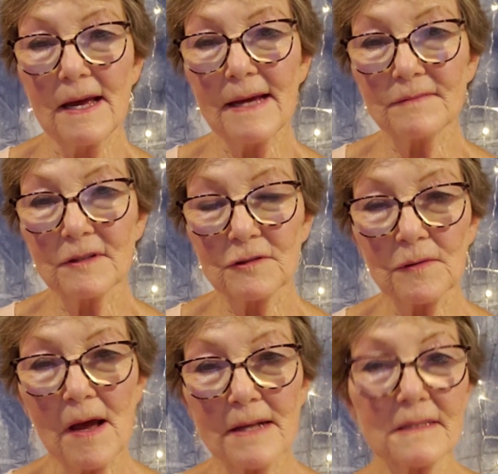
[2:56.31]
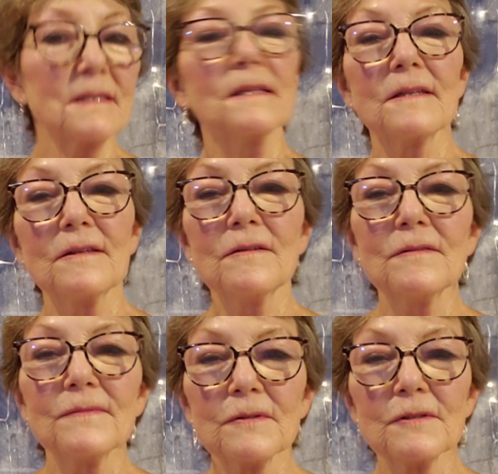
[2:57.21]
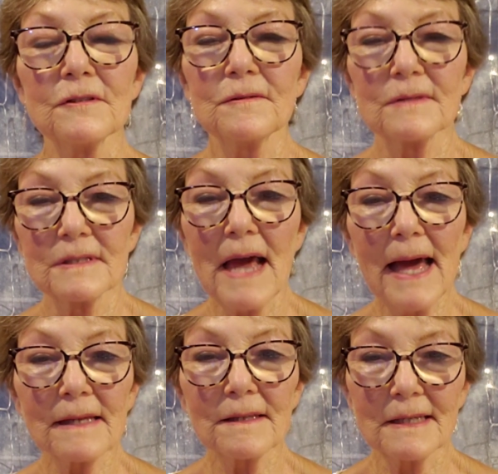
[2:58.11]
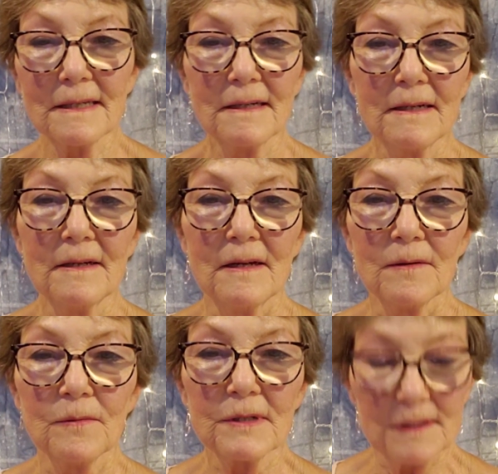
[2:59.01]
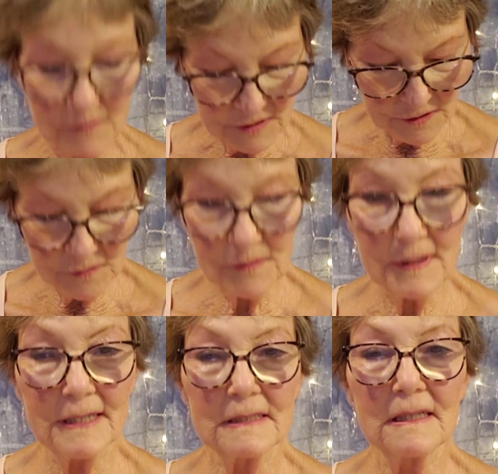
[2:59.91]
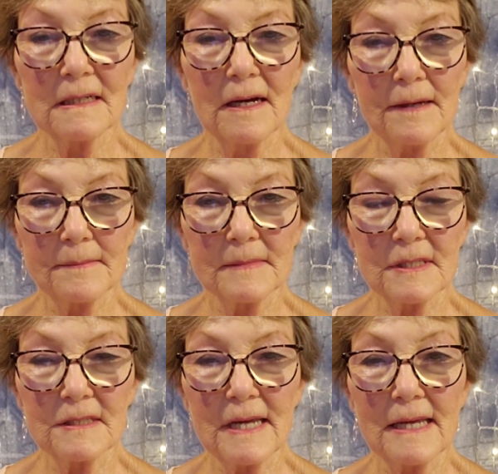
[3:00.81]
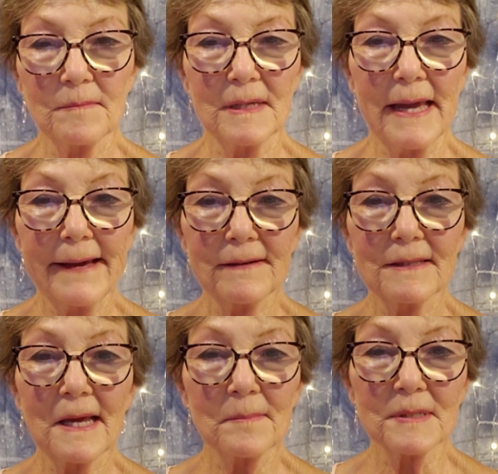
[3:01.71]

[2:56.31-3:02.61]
I have to trust that the universe knew exactly what it was doing to take me out of that